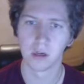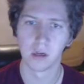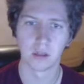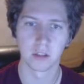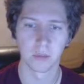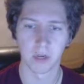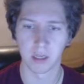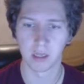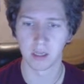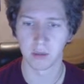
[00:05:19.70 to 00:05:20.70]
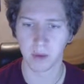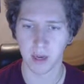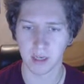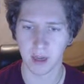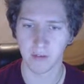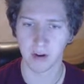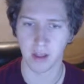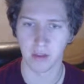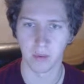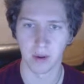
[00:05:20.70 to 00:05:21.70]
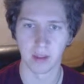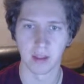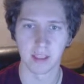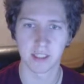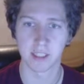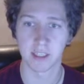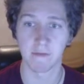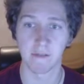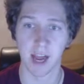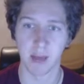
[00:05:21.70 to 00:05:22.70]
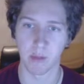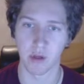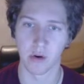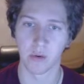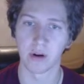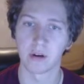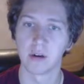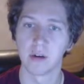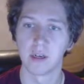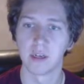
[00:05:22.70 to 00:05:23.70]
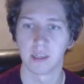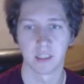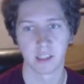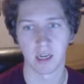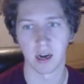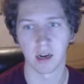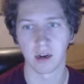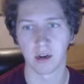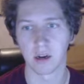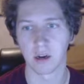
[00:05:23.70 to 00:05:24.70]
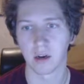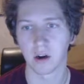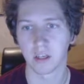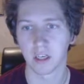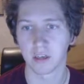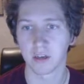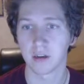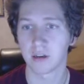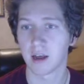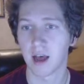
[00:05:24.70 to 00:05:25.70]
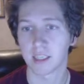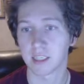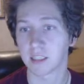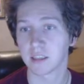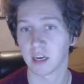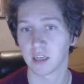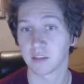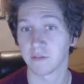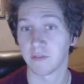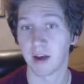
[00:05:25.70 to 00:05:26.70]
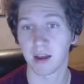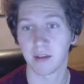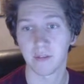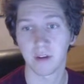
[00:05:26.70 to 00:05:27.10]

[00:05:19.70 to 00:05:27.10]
So we actually have another one, and this is the Flamethrower. It's a Guardian asset, cost 5.